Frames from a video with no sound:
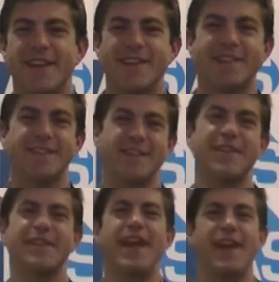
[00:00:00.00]
This is
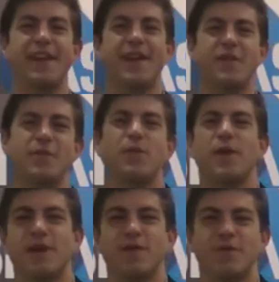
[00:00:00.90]
the day that I've been
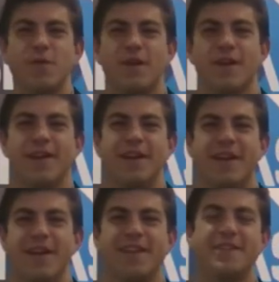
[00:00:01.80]
waiting for.
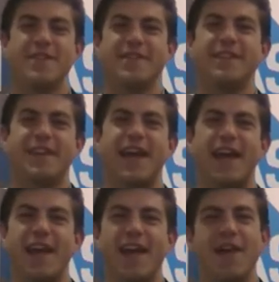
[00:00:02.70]
This is the
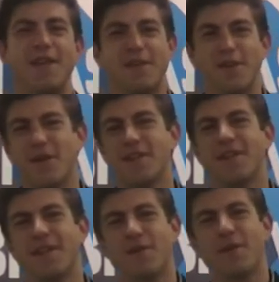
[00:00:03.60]
day that the
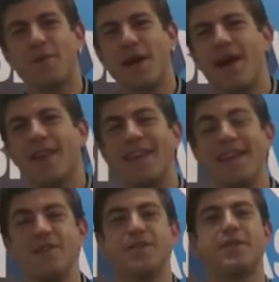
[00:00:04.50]
architect career path
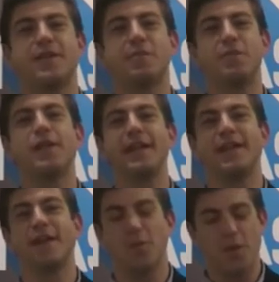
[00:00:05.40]
is complete,
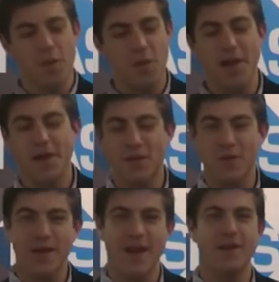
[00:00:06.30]
where we can
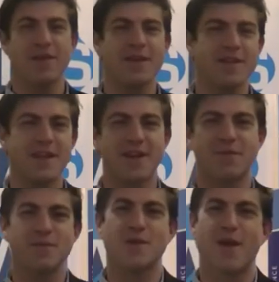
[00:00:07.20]
create an architect
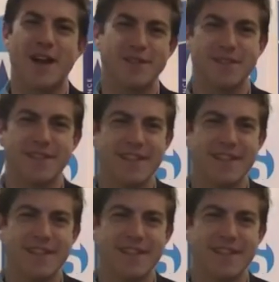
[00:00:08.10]
from scratch.